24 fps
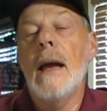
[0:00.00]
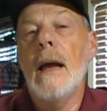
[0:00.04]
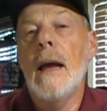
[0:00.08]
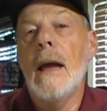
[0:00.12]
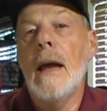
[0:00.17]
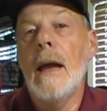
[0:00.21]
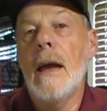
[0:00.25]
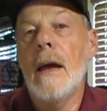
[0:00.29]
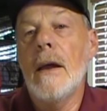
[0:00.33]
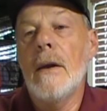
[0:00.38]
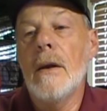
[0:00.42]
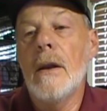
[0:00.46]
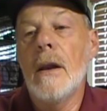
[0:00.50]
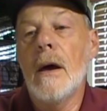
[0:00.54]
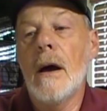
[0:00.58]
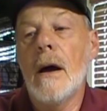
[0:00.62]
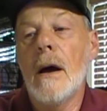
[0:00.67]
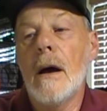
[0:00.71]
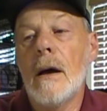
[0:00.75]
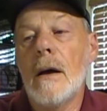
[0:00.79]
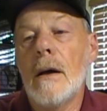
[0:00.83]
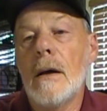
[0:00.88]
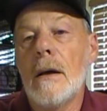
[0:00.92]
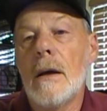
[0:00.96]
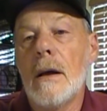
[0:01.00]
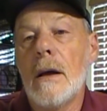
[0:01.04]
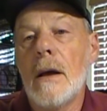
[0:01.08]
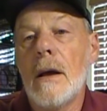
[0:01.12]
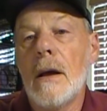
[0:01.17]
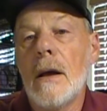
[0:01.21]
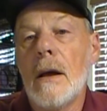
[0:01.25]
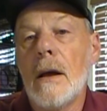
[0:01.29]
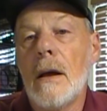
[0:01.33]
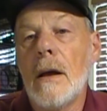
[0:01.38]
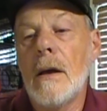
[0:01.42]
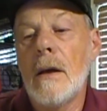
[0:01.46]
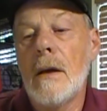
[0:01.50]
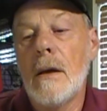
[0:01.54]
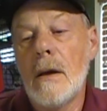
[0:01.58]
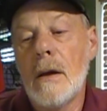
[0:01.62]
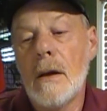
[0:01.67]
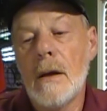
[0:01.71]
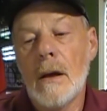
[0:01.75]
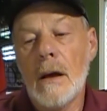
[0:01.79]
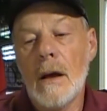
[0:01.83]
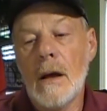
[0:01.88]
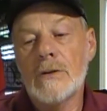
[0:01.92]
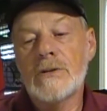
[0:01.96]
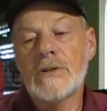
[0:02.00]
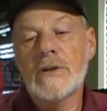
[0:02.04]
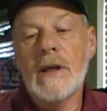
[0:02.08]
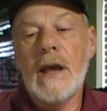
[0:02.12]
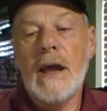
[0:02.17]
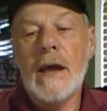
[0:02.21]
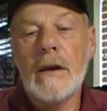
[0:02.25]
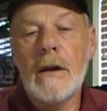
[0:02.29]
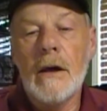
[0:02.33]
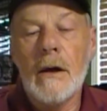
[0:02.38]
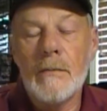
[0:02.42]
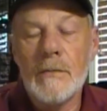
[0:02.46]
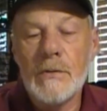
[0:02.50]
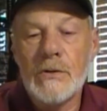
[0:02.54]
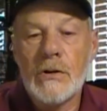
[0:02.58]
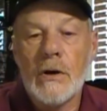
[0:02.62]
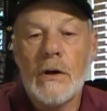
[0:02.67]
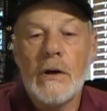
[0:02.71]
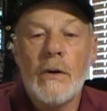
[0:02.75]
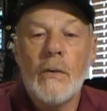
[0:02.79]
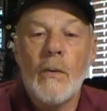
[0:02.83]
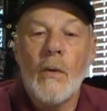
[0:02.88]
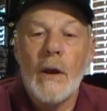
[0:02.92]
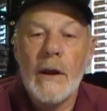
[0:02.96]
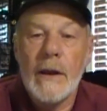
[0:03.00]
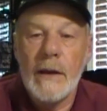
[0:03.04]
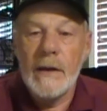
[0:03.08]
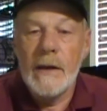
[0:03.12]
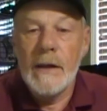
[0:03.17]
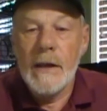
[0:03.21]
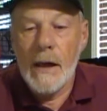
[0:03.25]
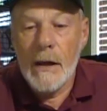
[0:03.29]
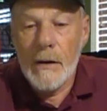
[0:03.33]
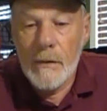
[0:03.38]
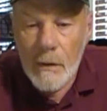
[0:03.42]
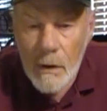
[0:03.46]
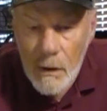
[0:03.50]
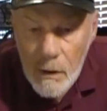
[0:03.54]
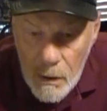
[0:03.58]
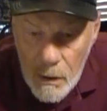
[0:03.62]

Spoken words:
And I'll stand up and show you what he did.